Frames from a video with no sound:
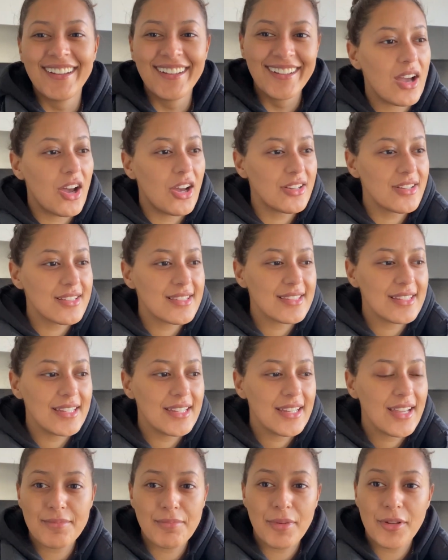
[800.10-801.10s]

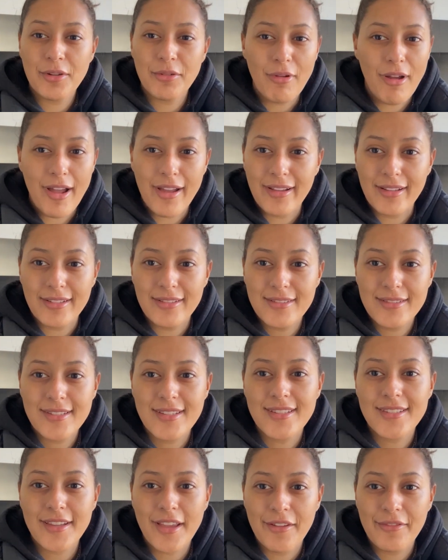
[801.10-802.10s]
Honestly, it's been a while
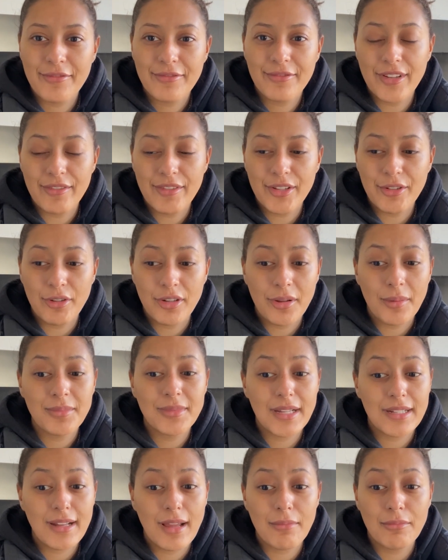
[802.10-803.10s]
since I've given you an
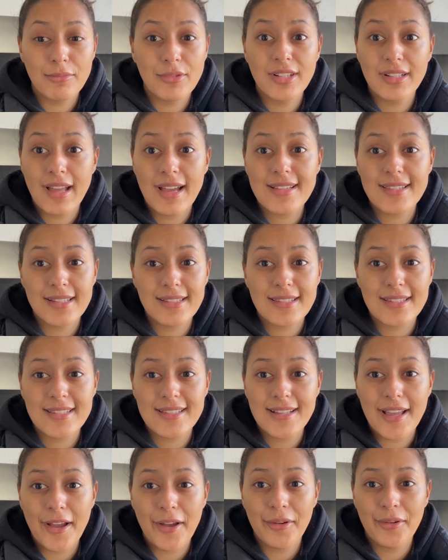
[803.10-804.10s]
update. I'm realizing
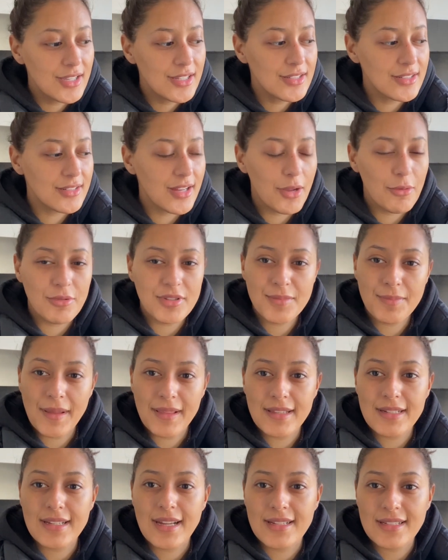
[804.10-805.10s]
this now. Today we'll
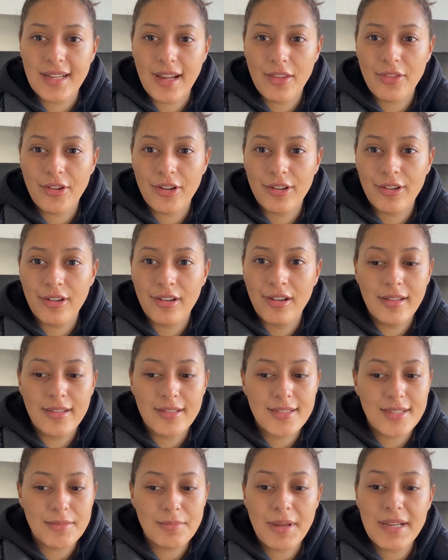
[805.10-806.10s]
spend the day together.
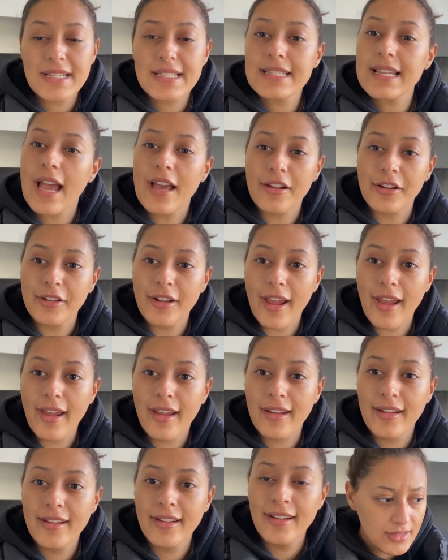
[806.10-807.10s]
This is my
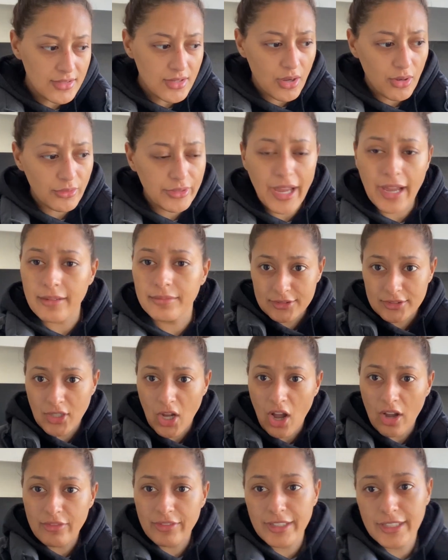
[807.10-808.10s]
Saturday. So yeah,
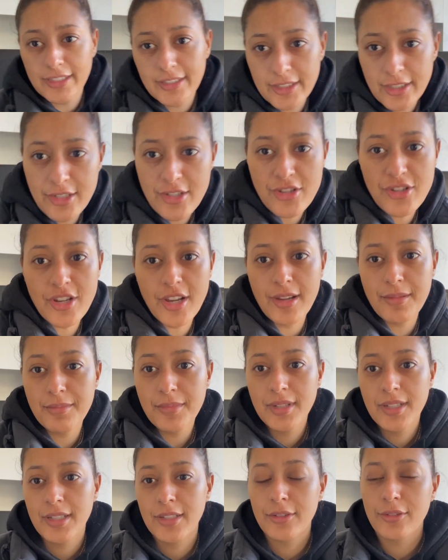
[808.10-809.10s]
coffee,
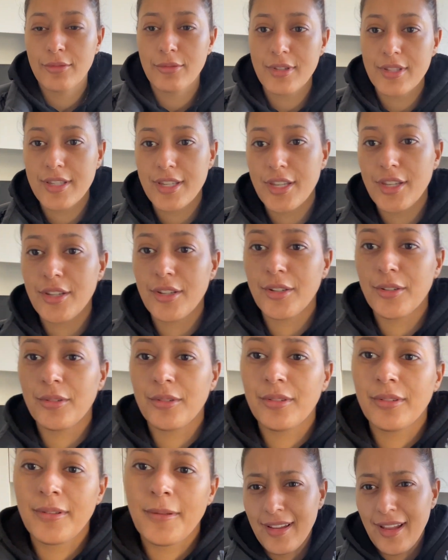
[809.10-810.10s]
gym. We'll see
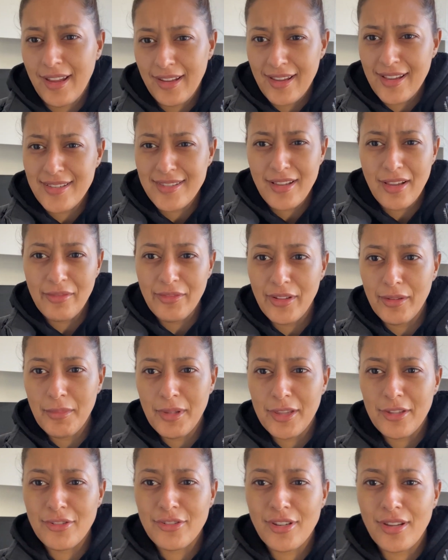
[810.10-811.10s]
you. I guess I'll film
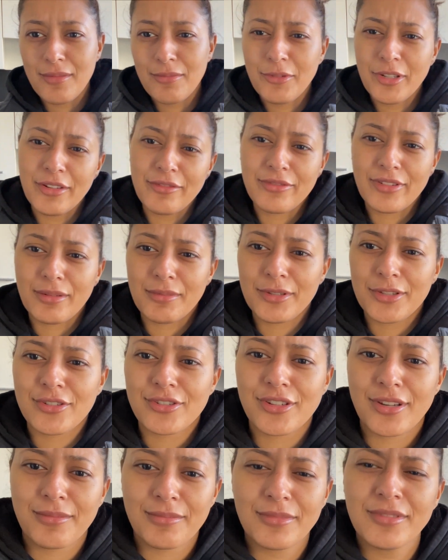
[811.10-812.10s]
at the gym. We can film at the
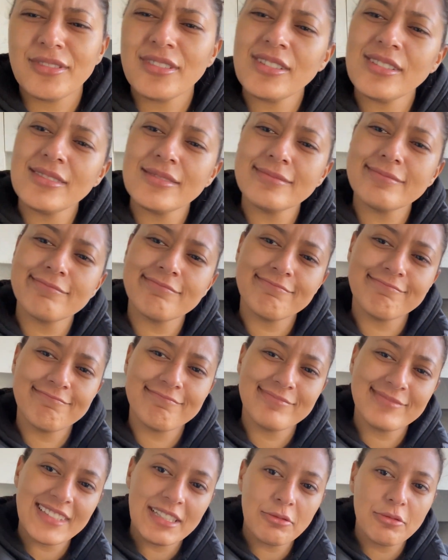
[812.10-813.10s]
gym.
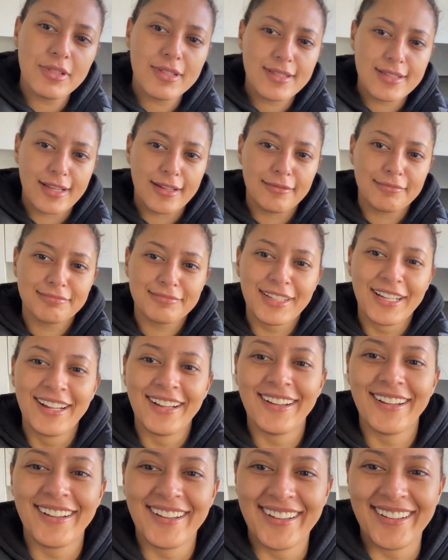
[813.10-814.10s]
No, we'll see.
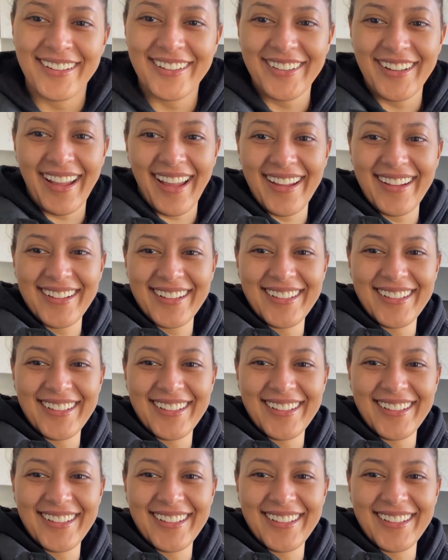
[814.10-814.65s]
Okay.